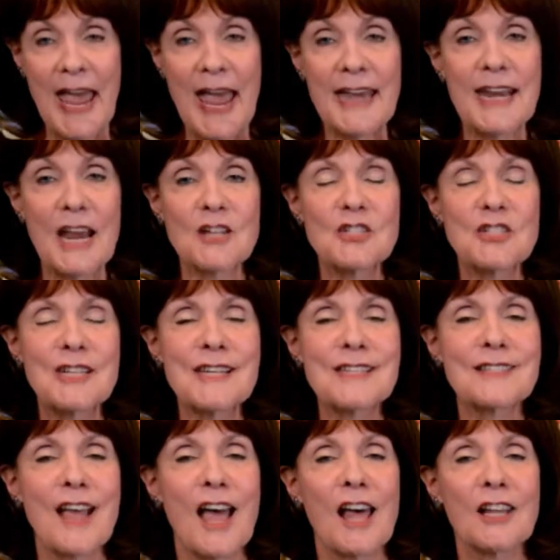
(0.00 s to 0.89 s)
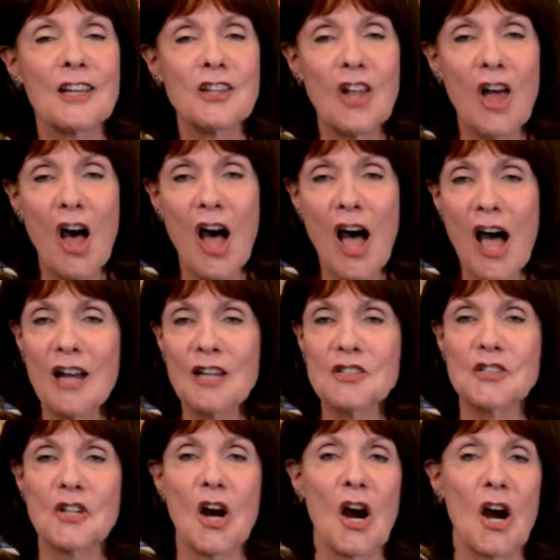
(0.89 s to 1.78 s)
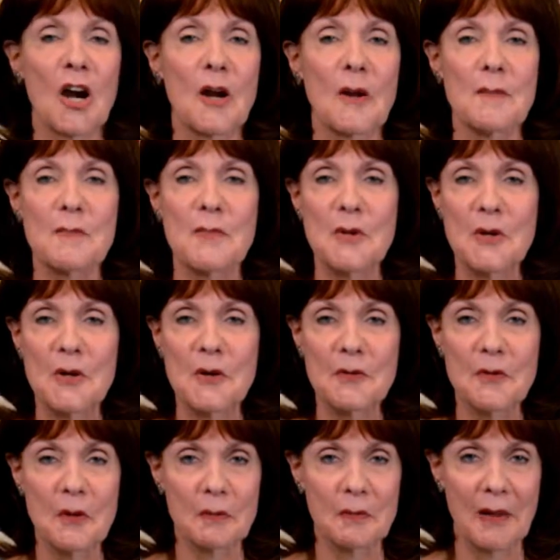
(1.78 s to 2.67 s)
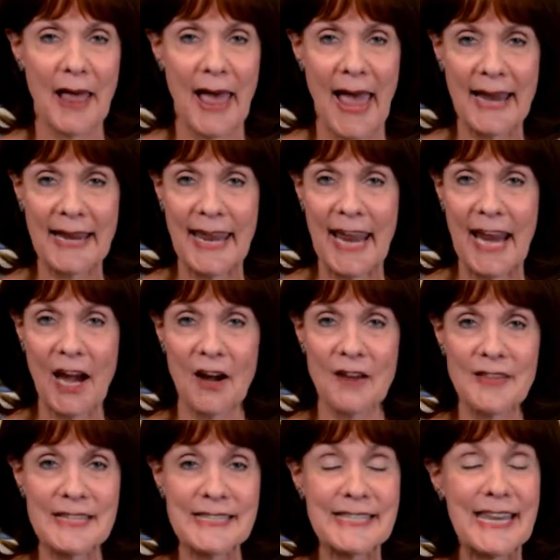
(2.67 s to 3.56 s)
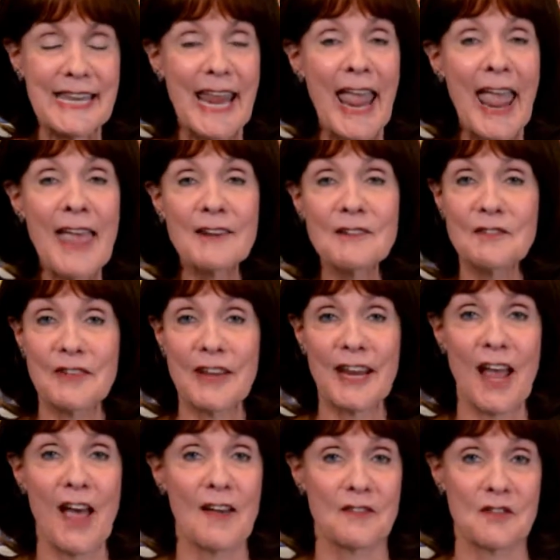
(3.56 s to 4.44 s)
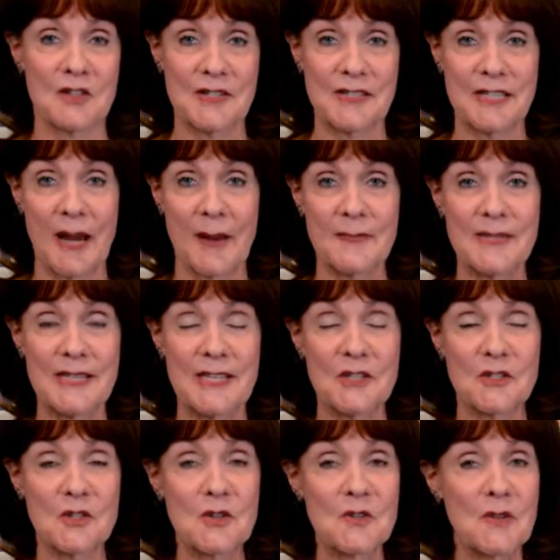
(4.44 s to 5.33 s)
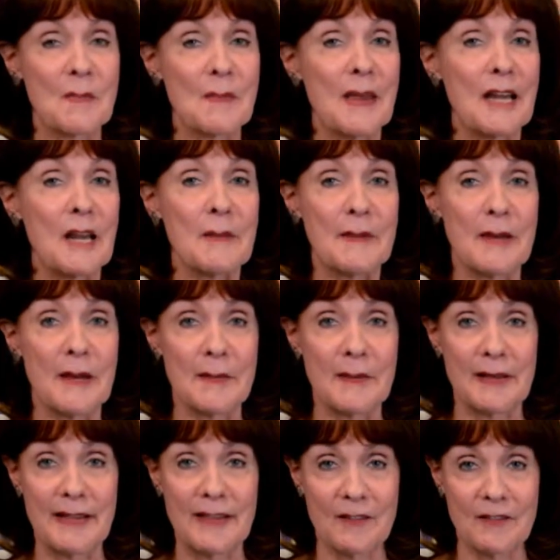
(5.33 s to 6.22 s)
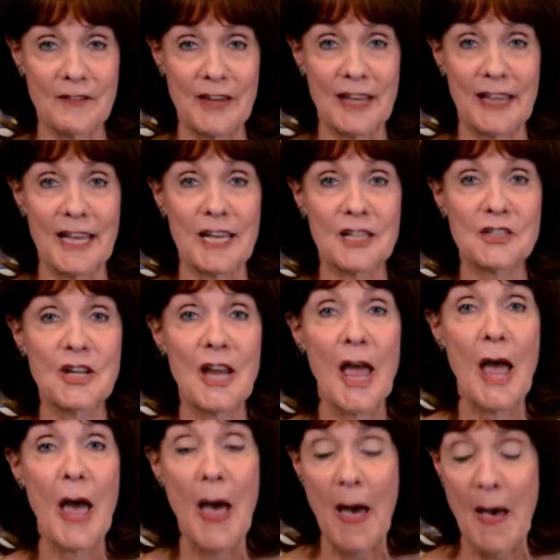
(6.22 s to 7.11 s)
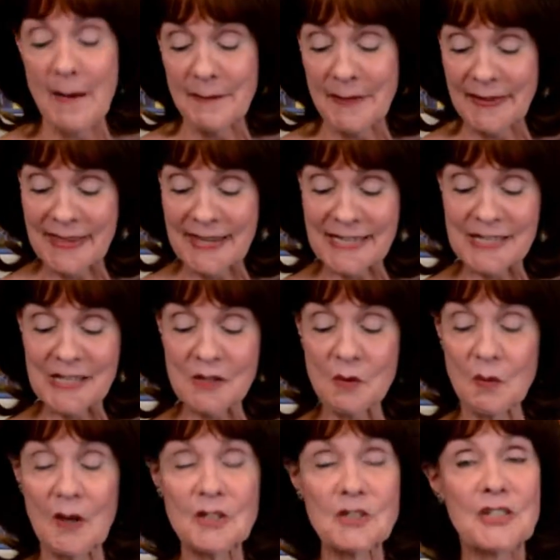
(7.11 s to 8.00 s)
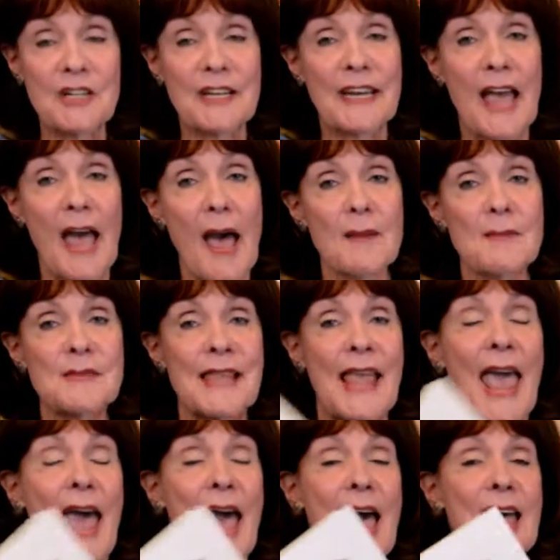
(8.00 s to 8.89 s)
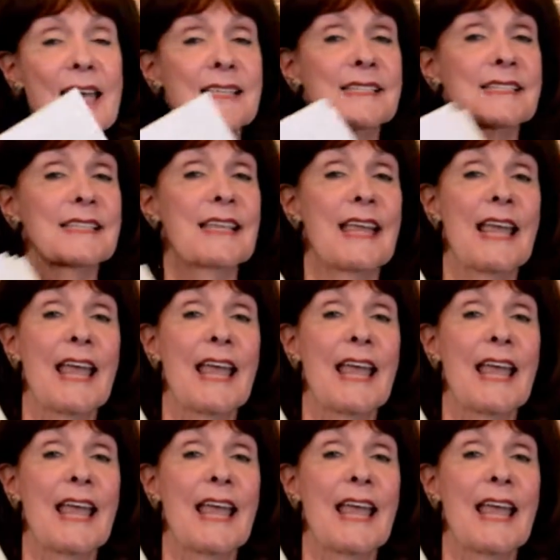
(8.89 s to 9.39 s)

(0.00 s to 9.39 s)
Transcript: Now, she's got long, dark, beautiful black hair that's the envy of her stepsisters and many people in the village. But this is what she comes as